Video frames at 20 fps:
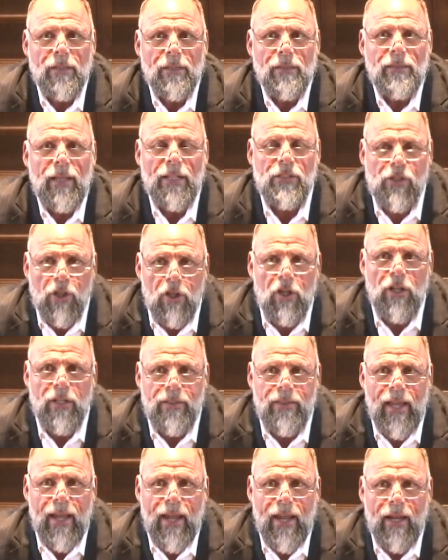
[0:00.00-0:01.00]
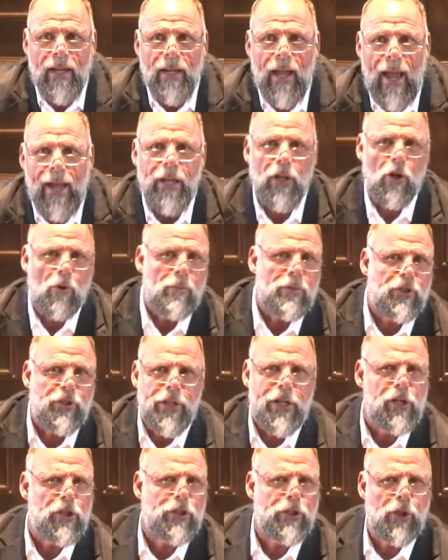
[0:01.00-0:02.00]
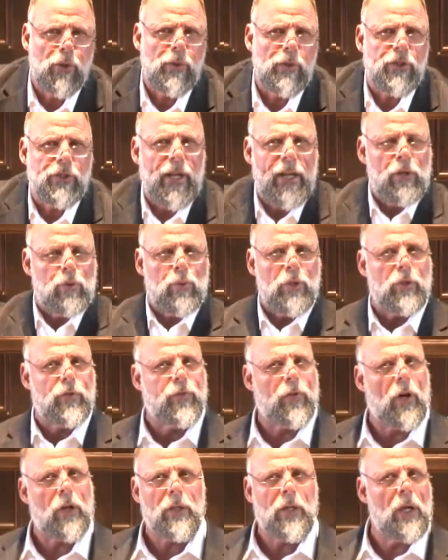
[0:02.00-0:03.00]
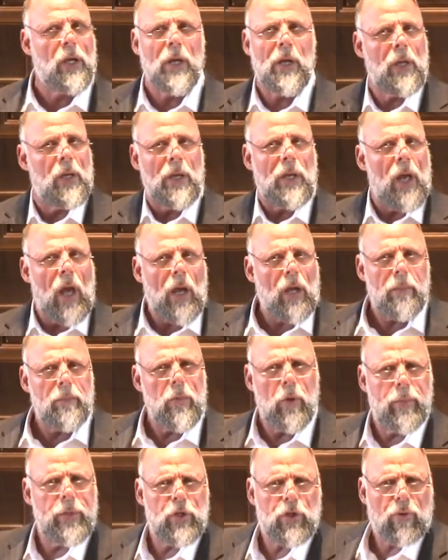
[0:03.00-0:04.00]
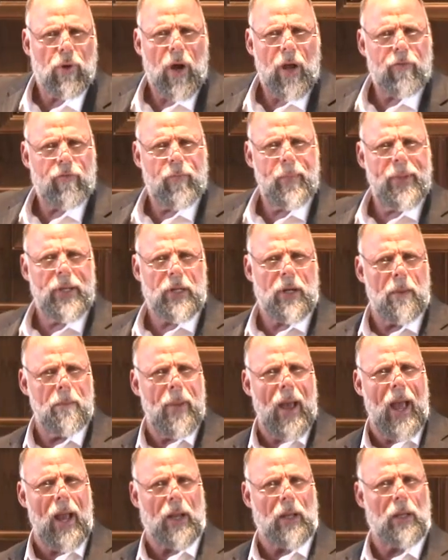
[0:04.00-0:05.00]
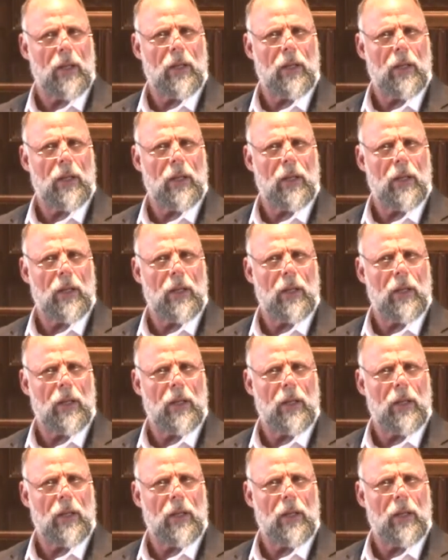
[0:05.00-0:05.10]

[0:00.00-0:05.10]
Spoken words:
That's a good thing. I can almost see Yeshua saying to his father, how come nobody's crying for me to come back?